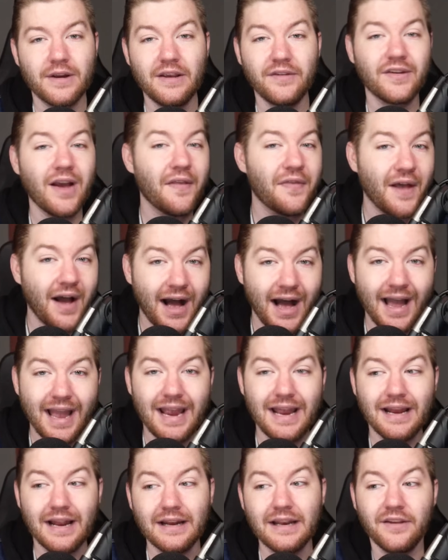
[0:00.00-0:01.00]
he's got the
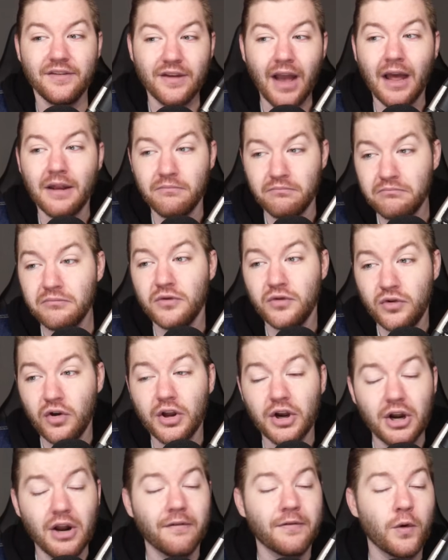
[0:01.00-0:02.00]
height and he's got
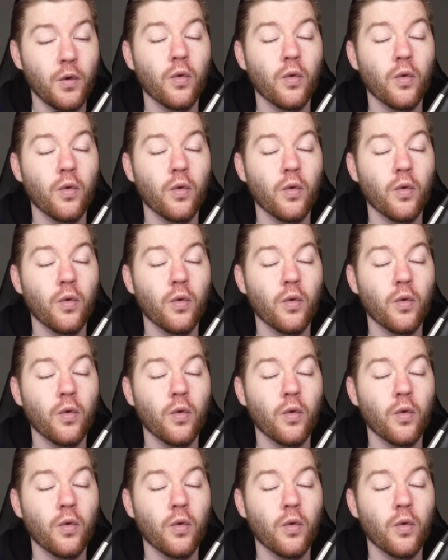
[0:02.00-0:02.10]
good enough